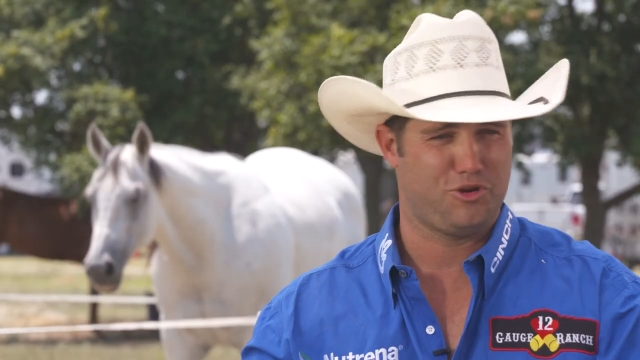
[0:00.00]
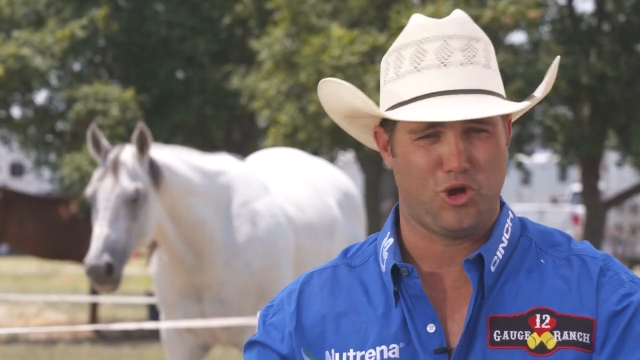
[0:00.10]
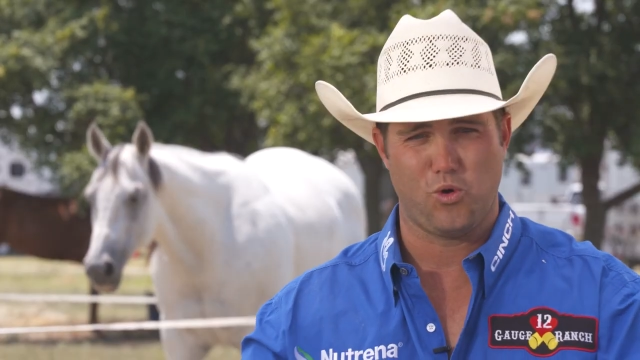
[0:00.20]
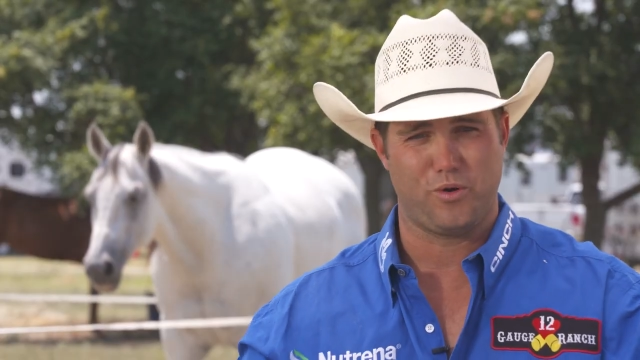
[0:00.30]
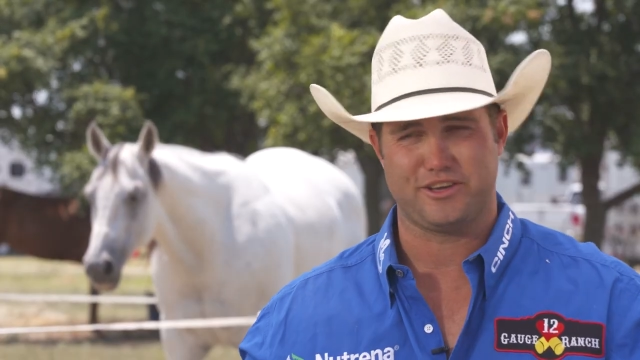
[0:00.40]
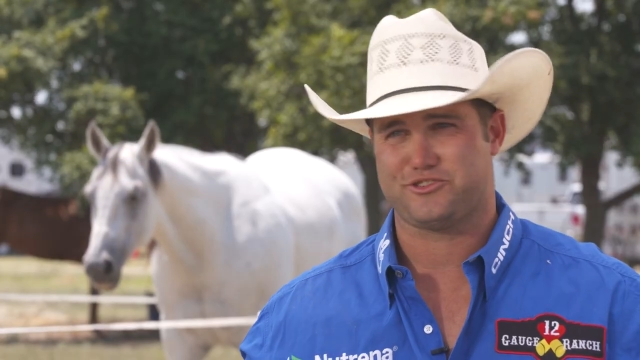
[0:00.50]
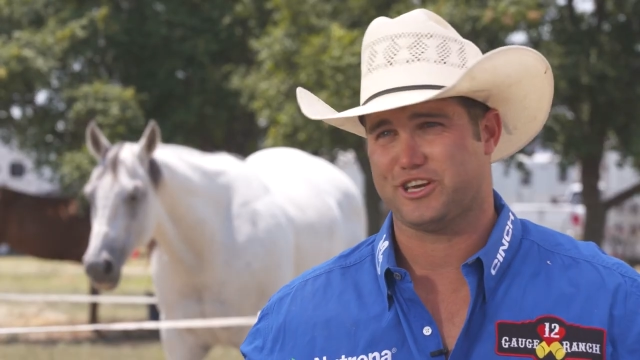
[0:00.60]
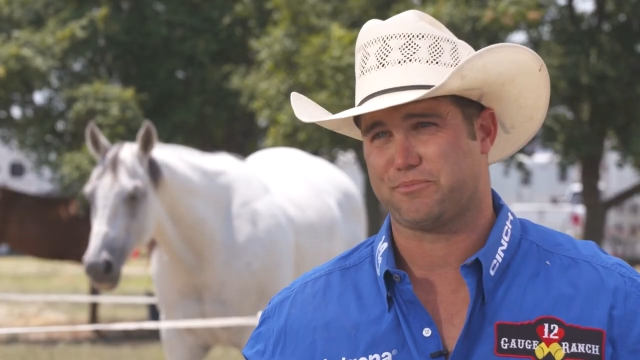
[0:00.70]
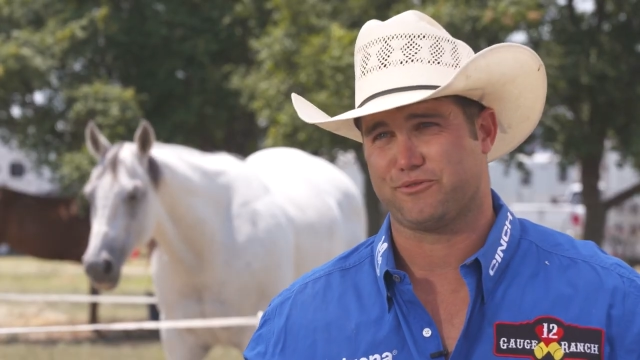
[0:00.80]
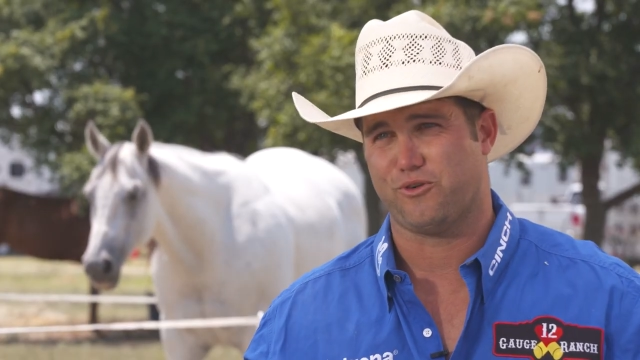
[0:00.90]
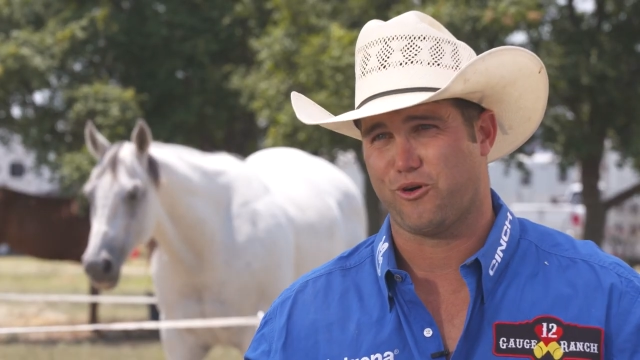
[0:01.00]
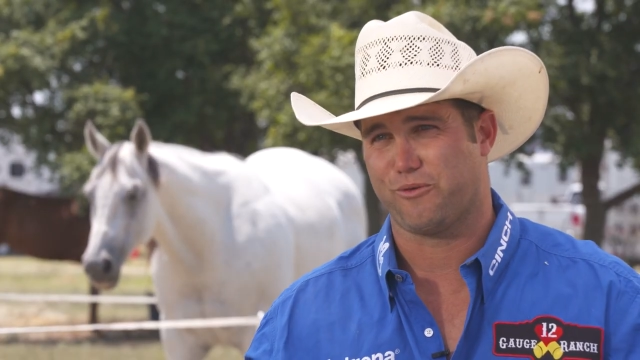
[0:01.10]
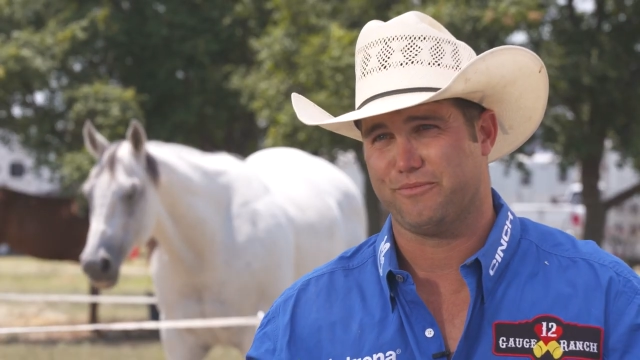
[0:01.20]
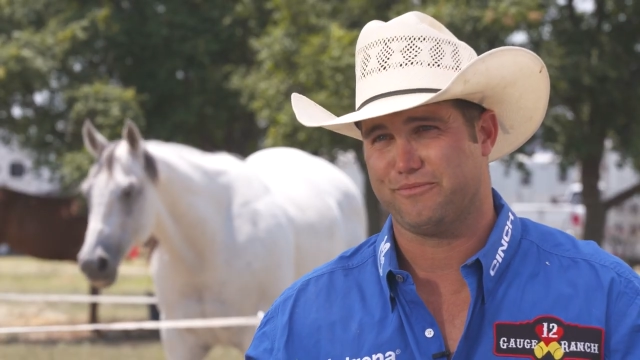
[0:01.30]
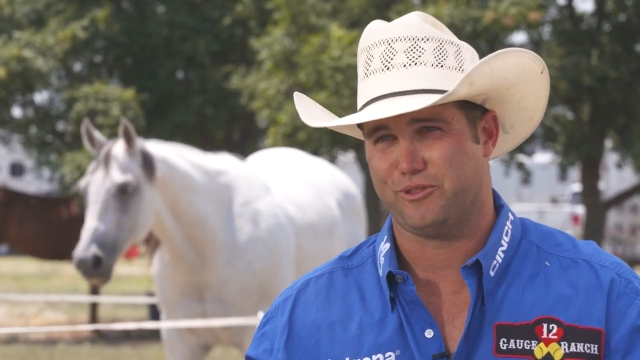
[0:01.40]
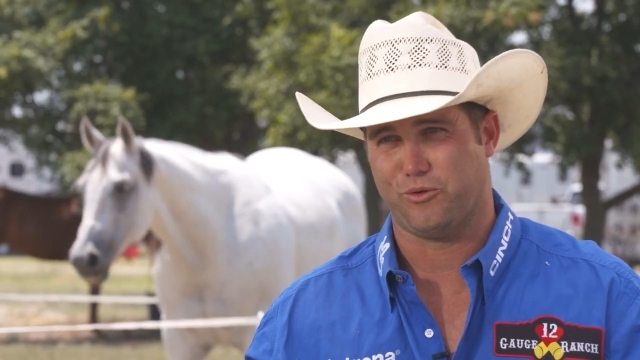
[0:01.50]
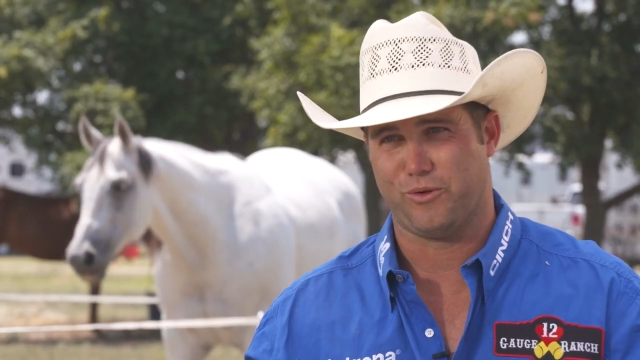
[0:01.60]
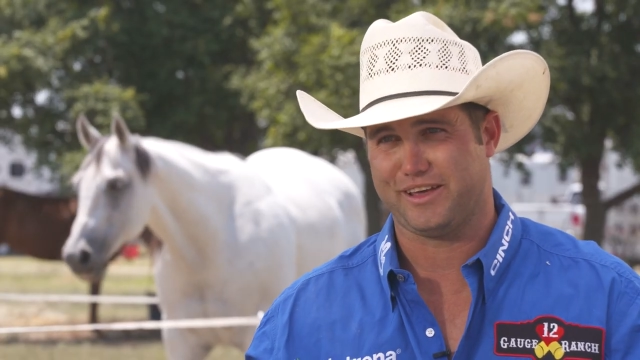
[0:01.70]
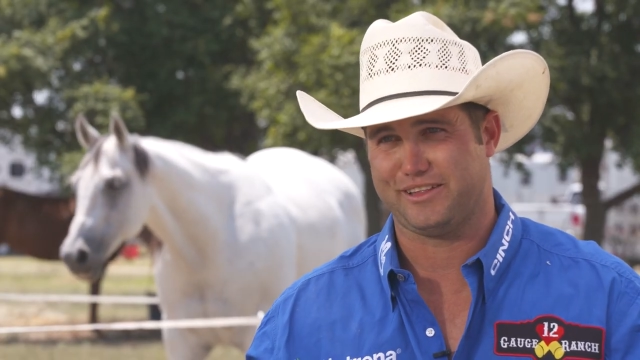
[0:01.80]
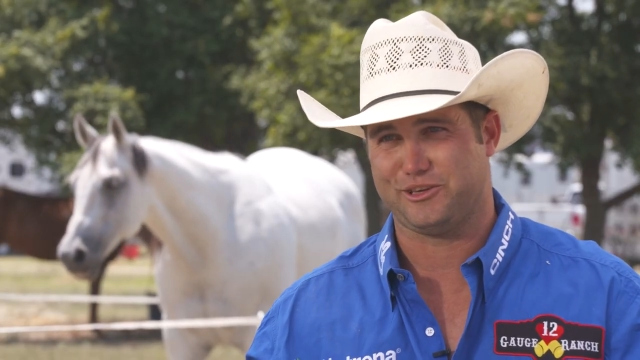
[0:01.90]
no way, shape, or form the
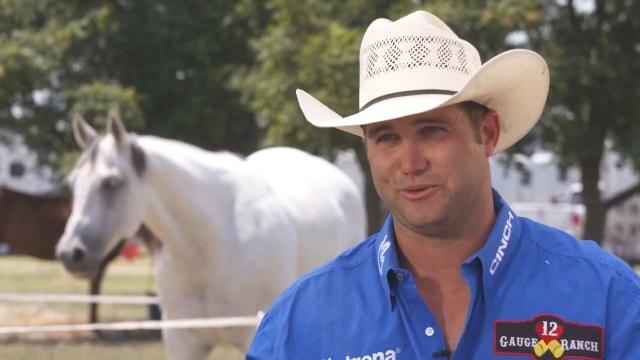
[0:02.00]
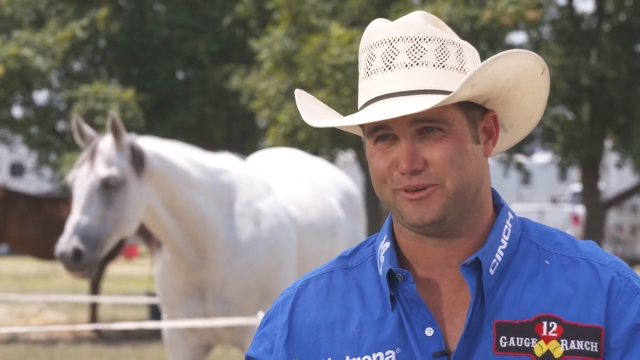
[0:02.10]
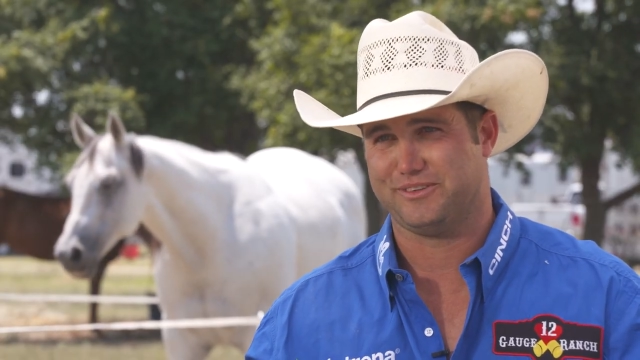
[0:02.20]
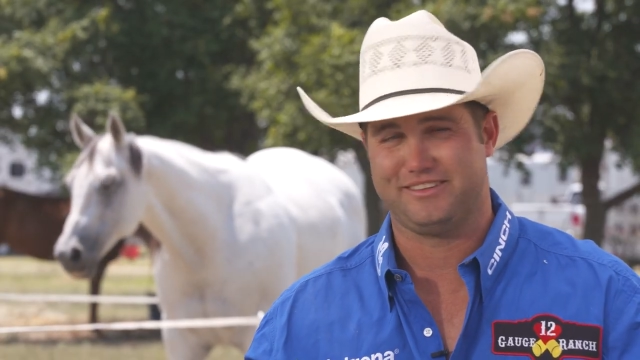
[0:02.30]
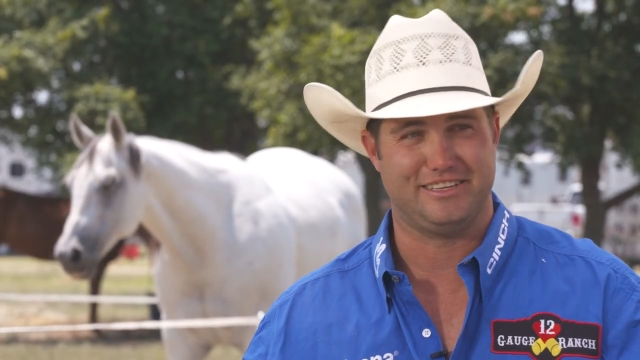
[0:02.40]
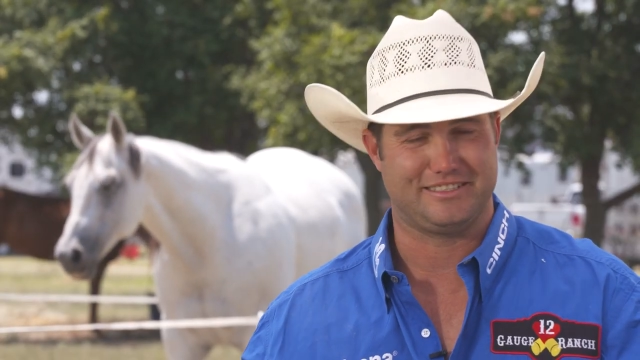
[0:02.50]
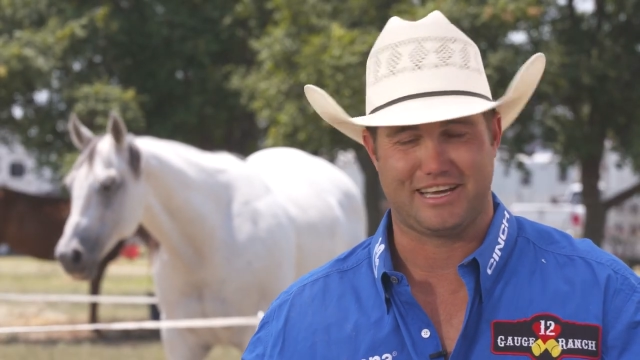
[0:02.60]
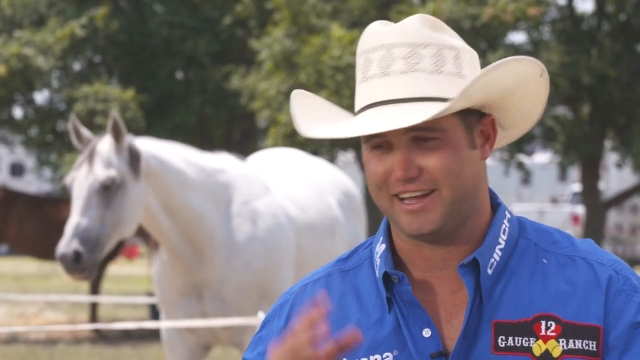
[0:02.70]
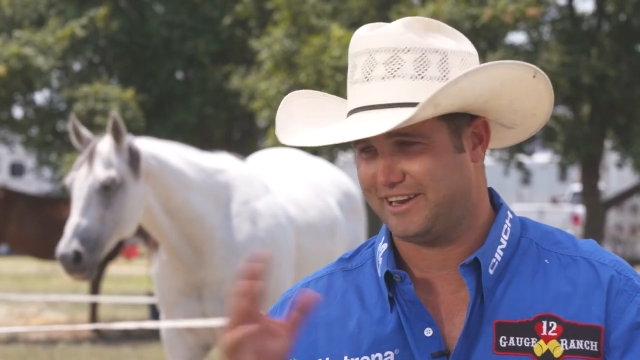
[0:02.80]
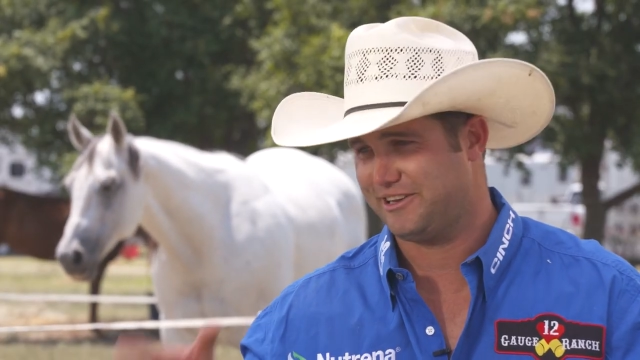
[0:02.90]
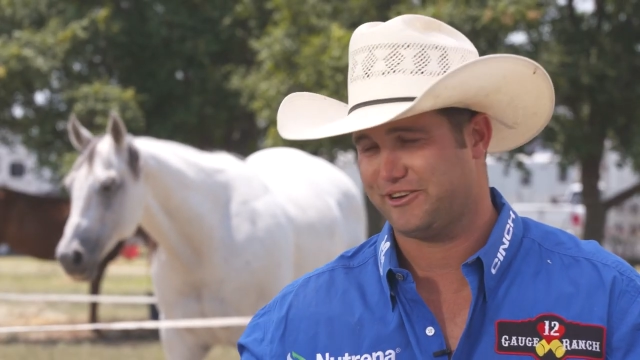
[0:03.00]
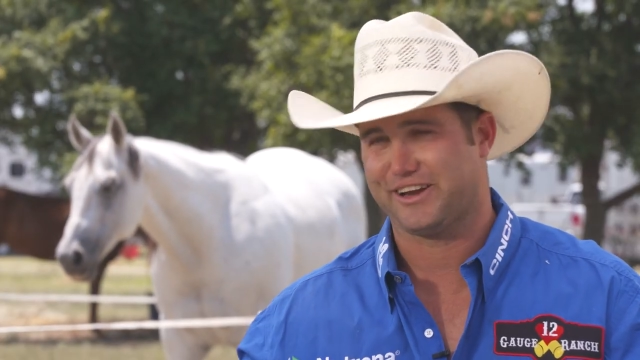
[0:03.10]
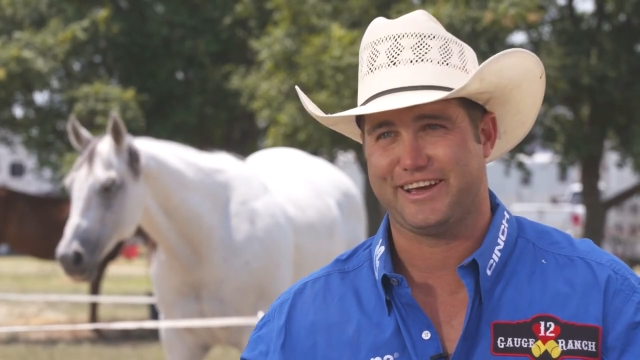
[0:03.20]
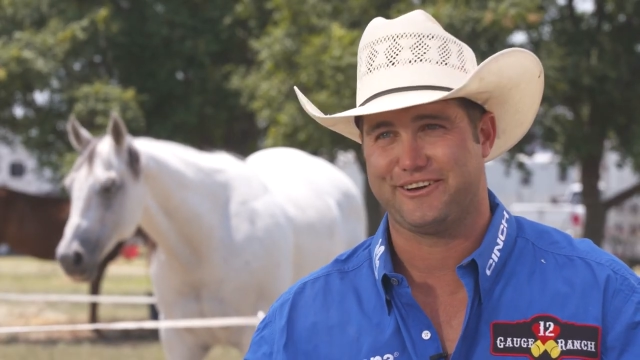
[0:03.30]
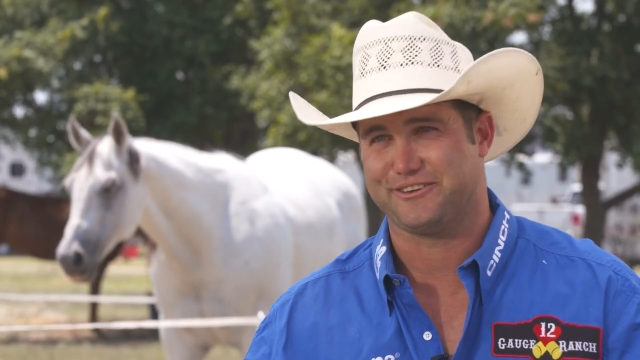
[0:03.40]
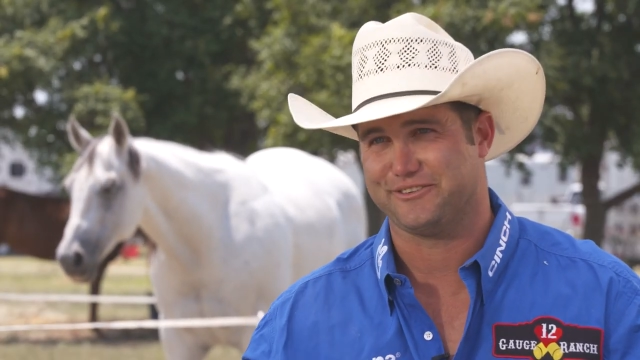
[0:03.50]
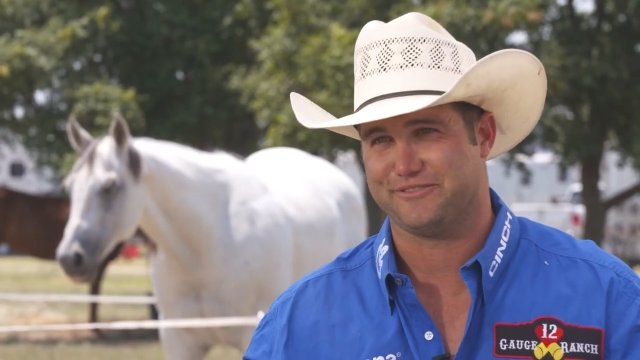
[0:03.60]
way that you would design it in your head or to